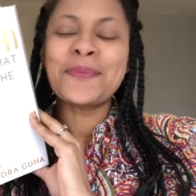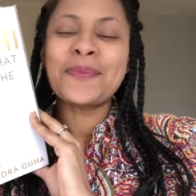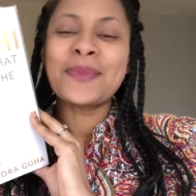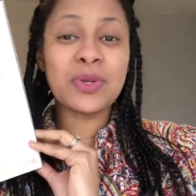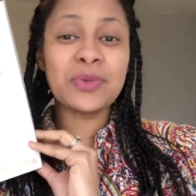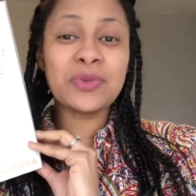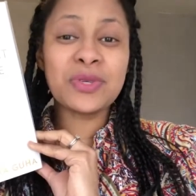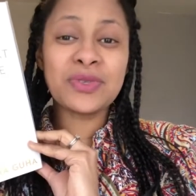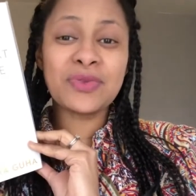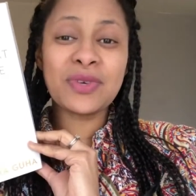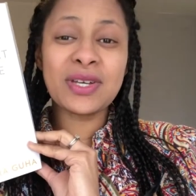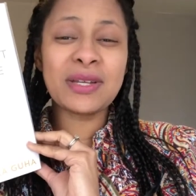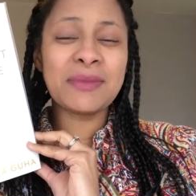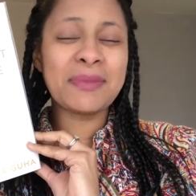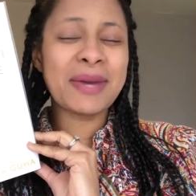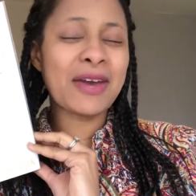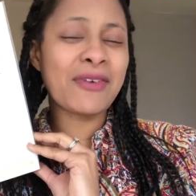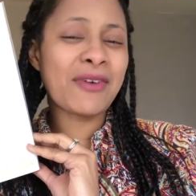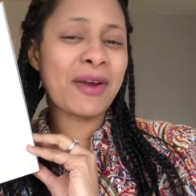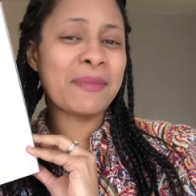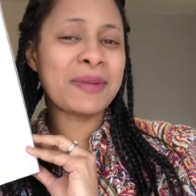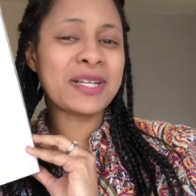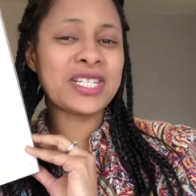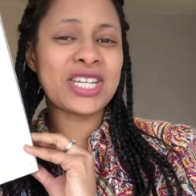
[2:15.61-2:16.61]
This was written by
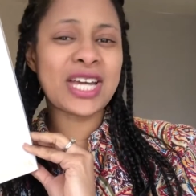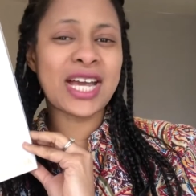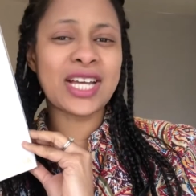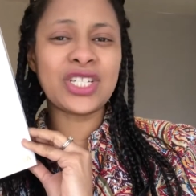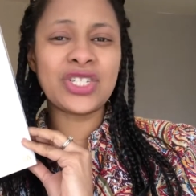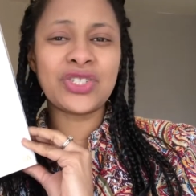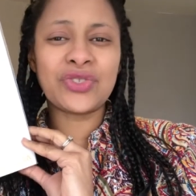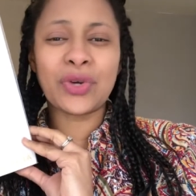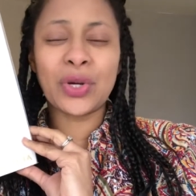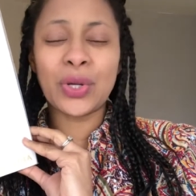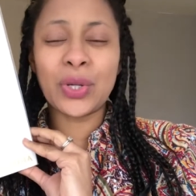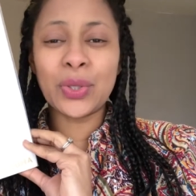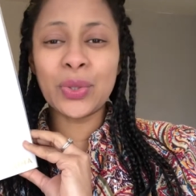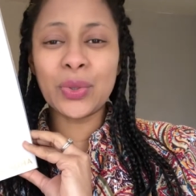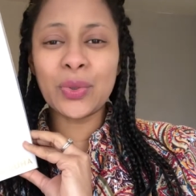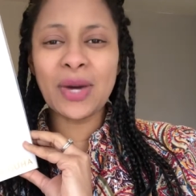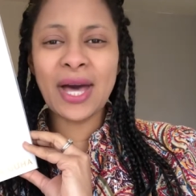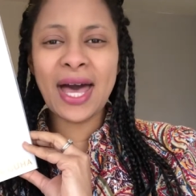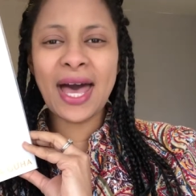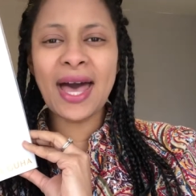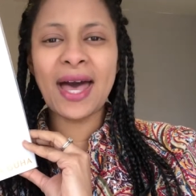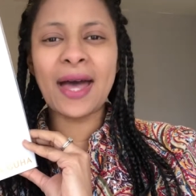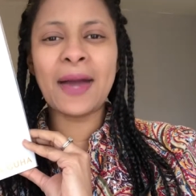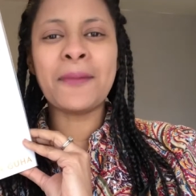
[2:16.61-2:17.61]
Ramachandra
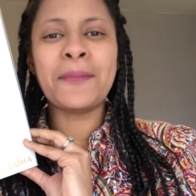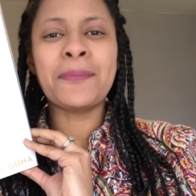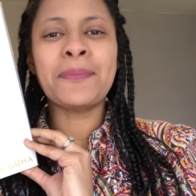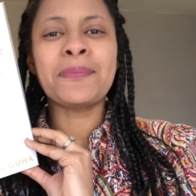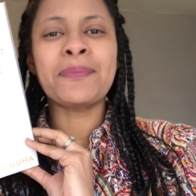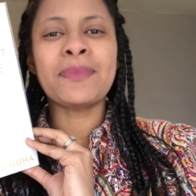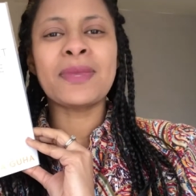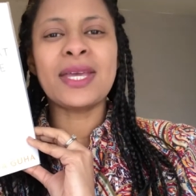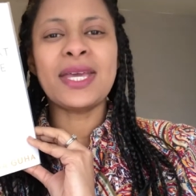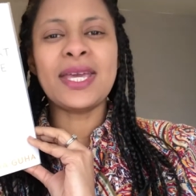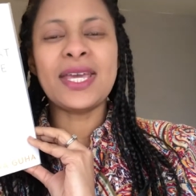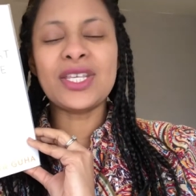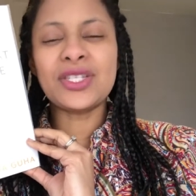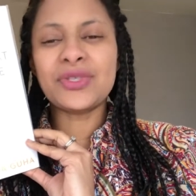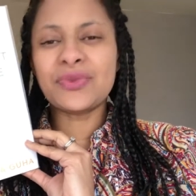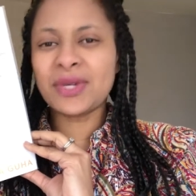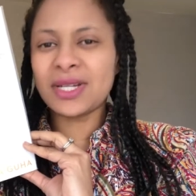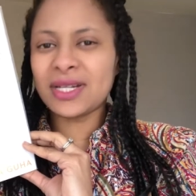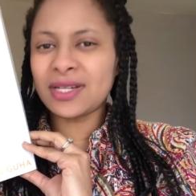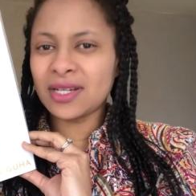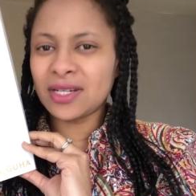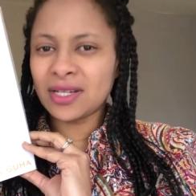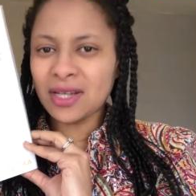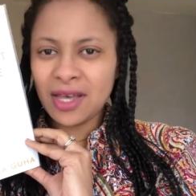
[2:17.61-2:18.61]
Guha. He's
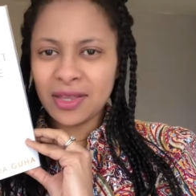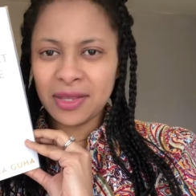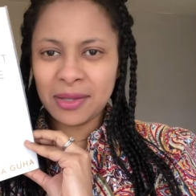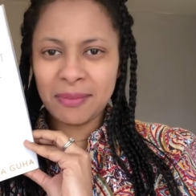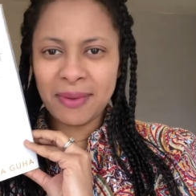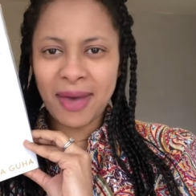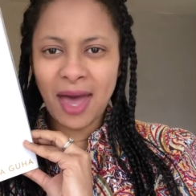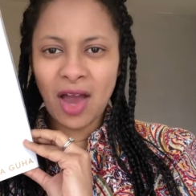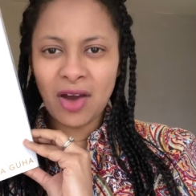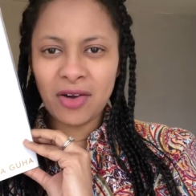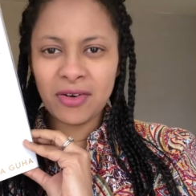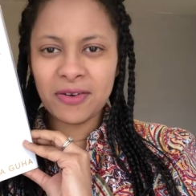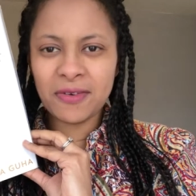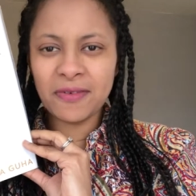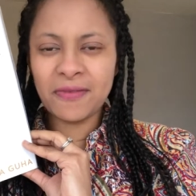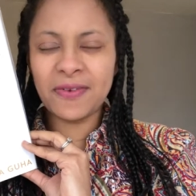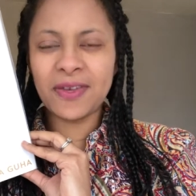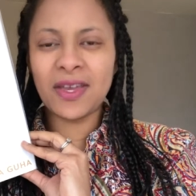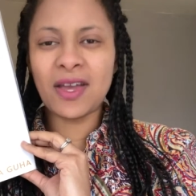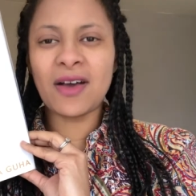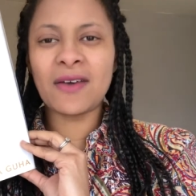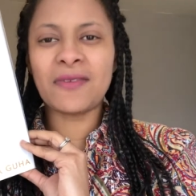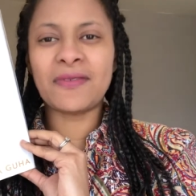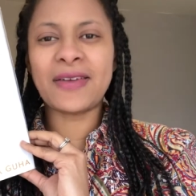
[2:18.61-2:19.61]
written another
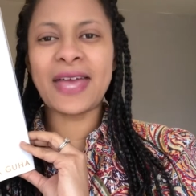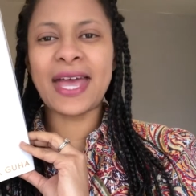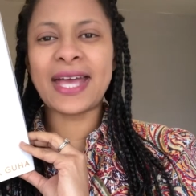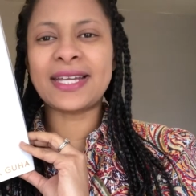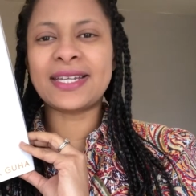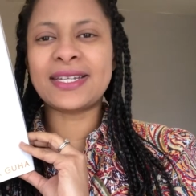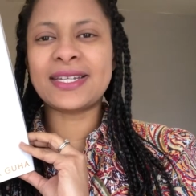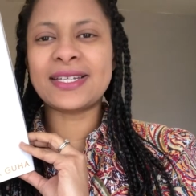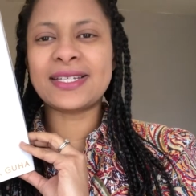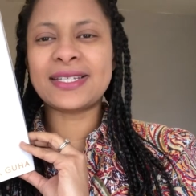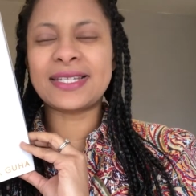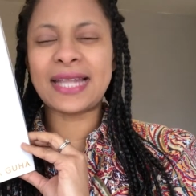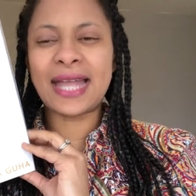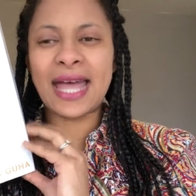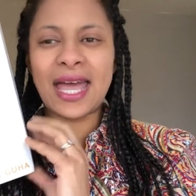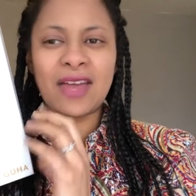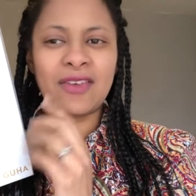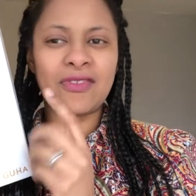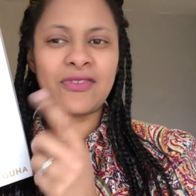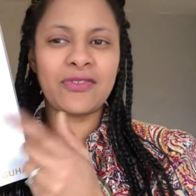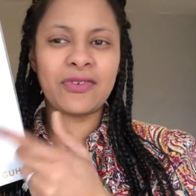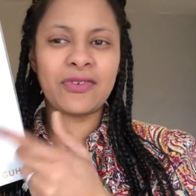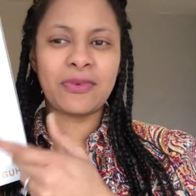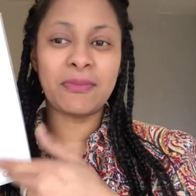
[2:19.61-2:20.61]
biography of Gandhi's
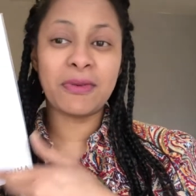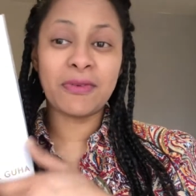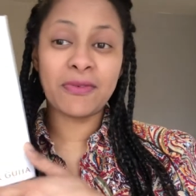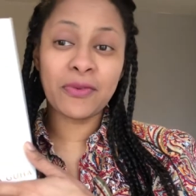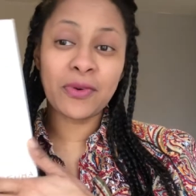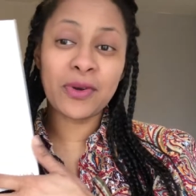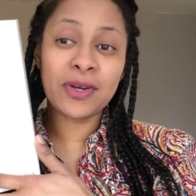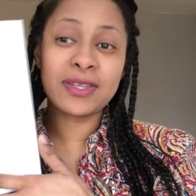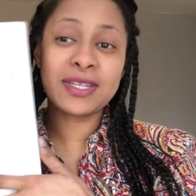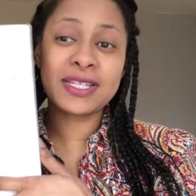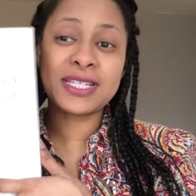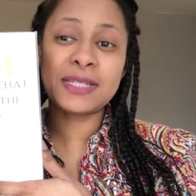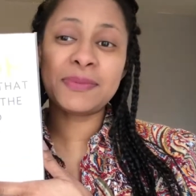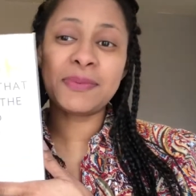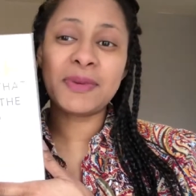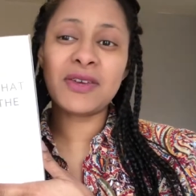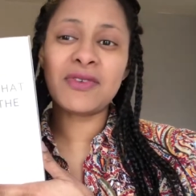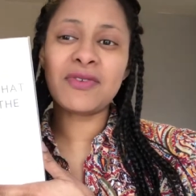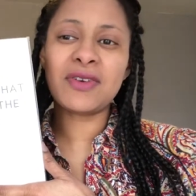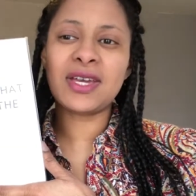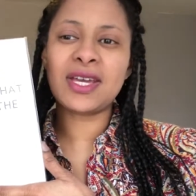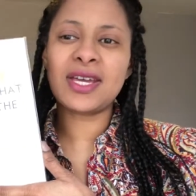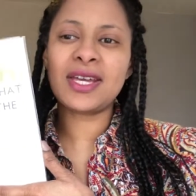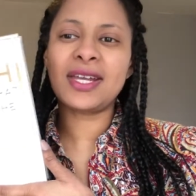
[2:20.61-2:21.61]
life before this
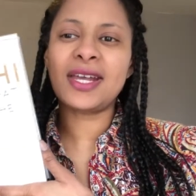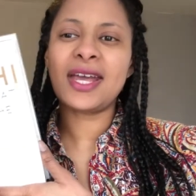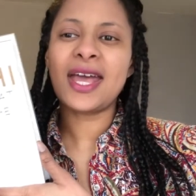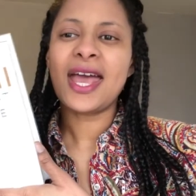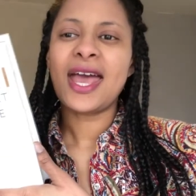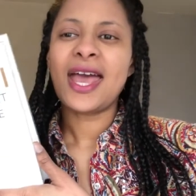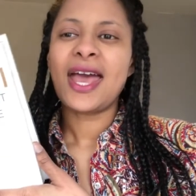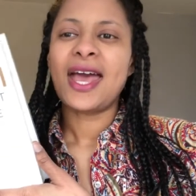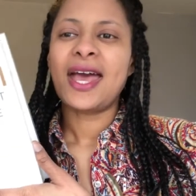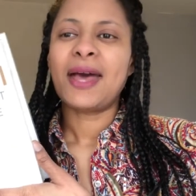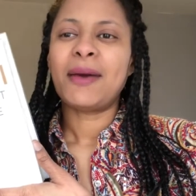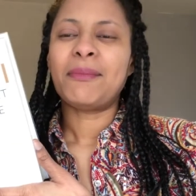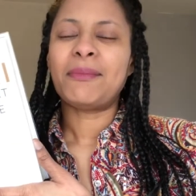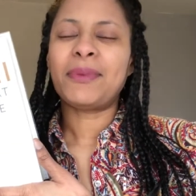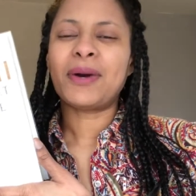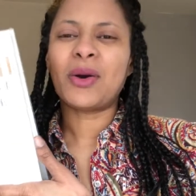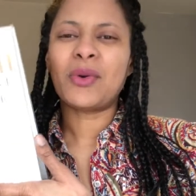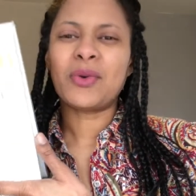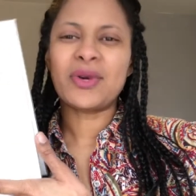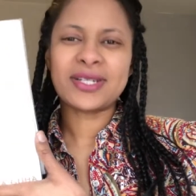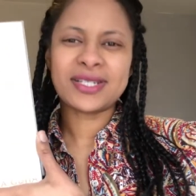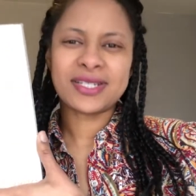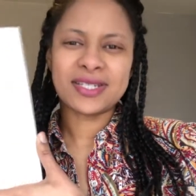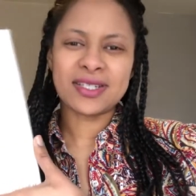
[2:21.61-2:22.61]
period, but
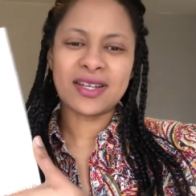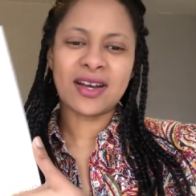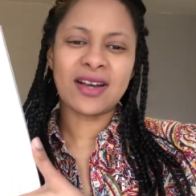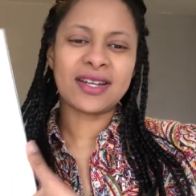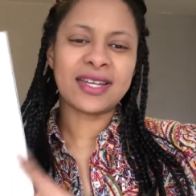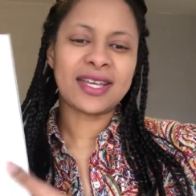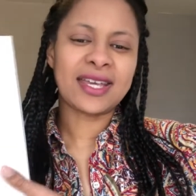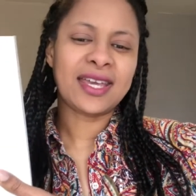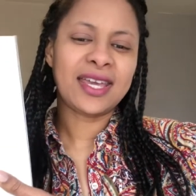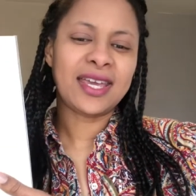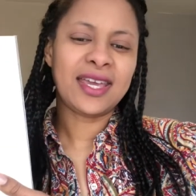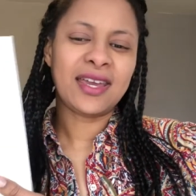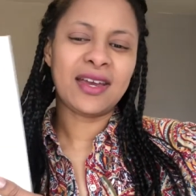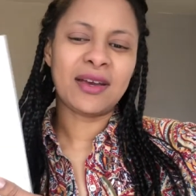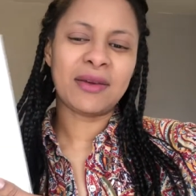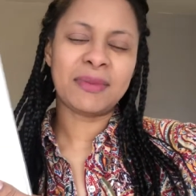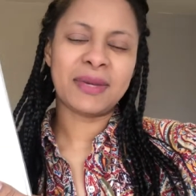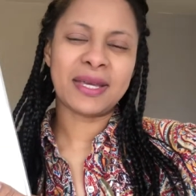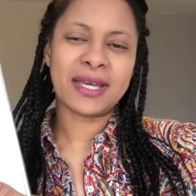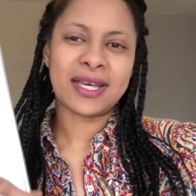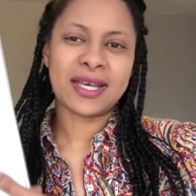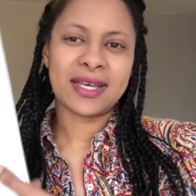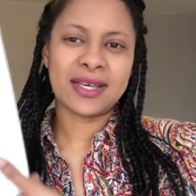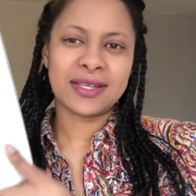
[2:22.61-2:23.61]
we're starting here
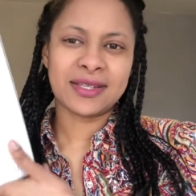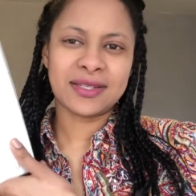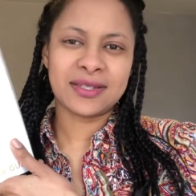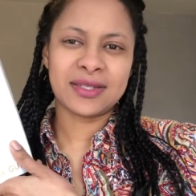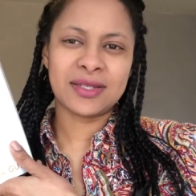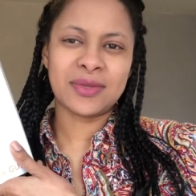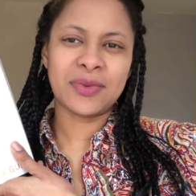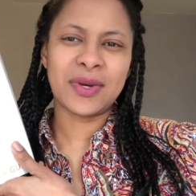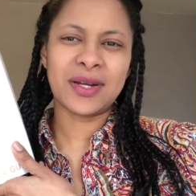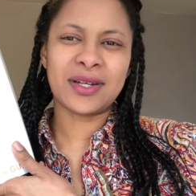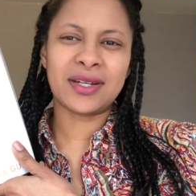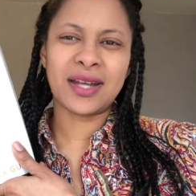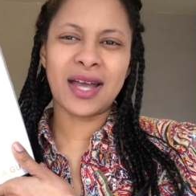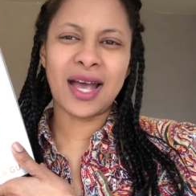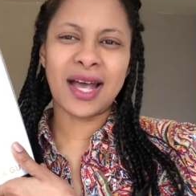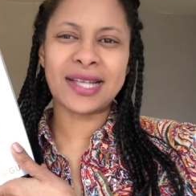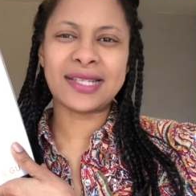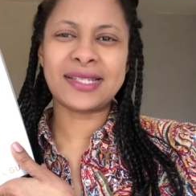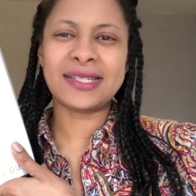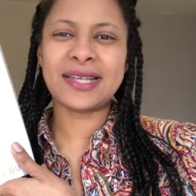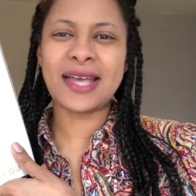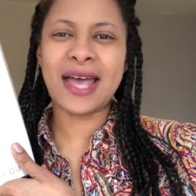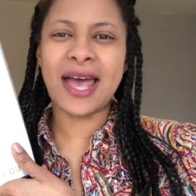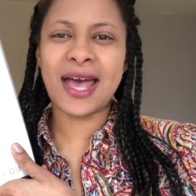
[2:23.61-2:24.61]
because we're
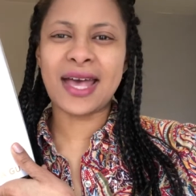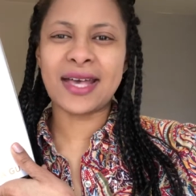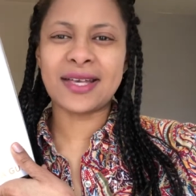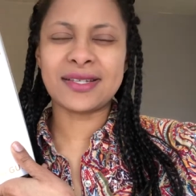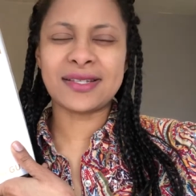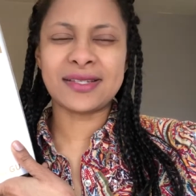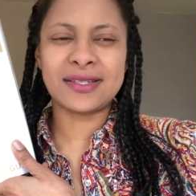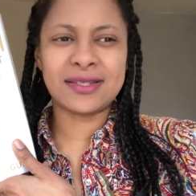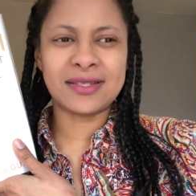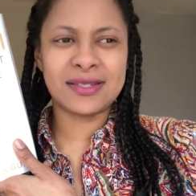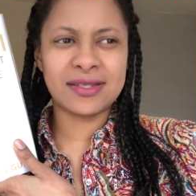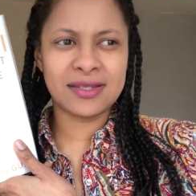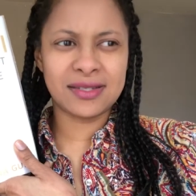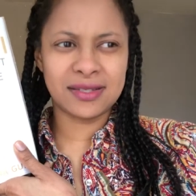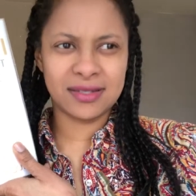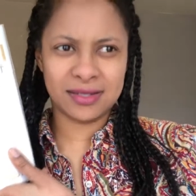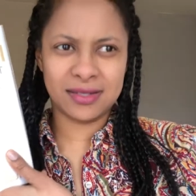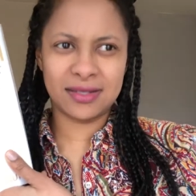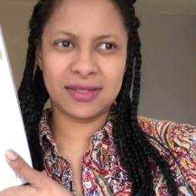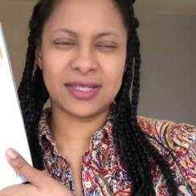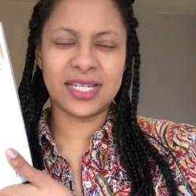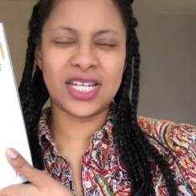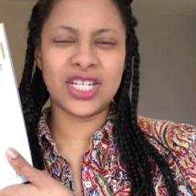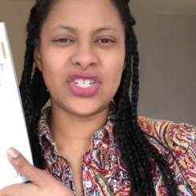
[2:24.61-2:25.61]
not
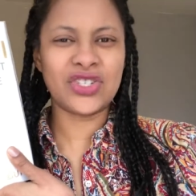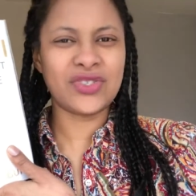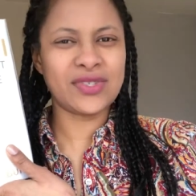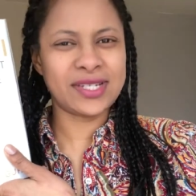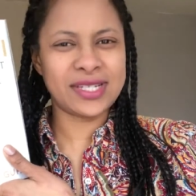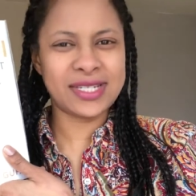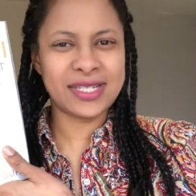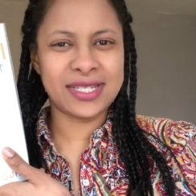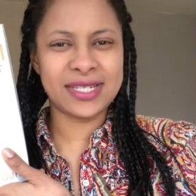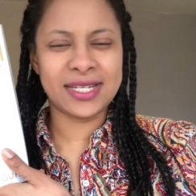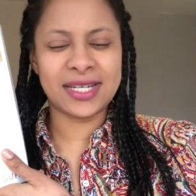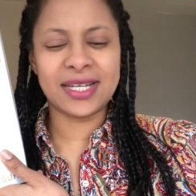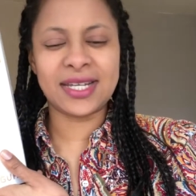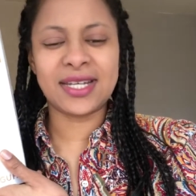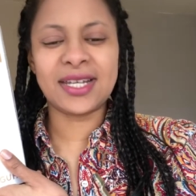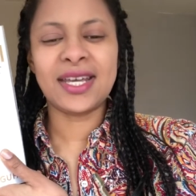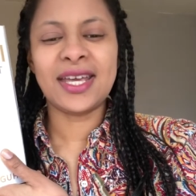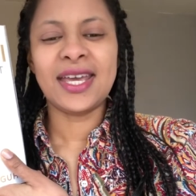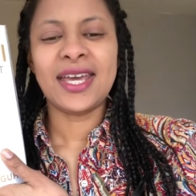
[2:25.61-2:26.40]
as interested